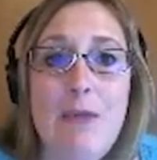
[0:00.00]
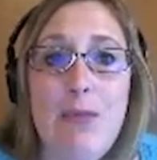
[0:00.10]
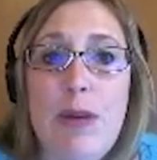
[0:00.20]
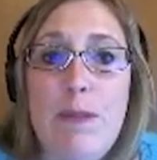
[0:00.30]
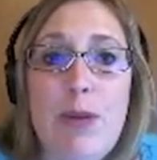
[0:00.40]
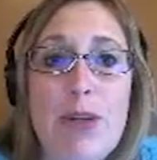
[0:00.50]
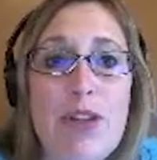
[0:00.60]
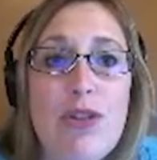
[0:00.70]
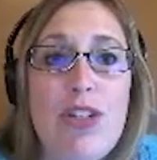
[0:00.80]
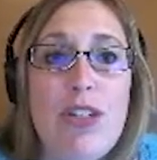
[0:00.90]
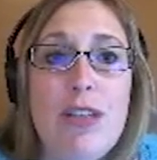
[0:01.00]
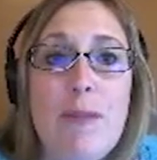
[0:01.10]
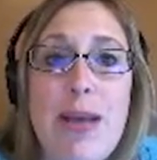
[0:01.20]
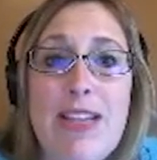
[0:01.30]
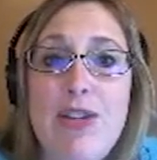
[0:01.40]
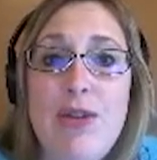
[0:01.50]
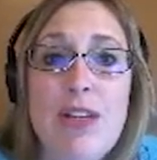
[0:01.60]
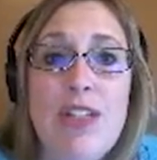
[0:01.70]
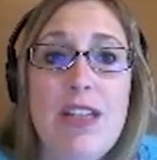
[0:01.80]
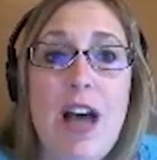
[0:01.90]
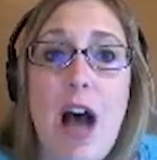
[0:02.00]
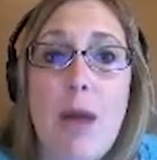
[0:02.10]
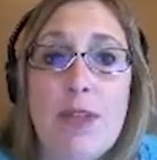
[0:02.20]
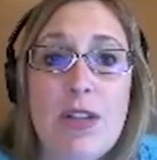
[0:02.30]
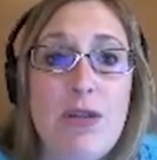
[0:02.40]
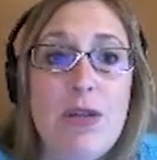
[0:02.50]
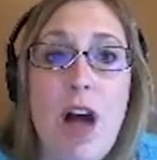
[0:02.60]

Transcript: Print books are still the best suited to the optical,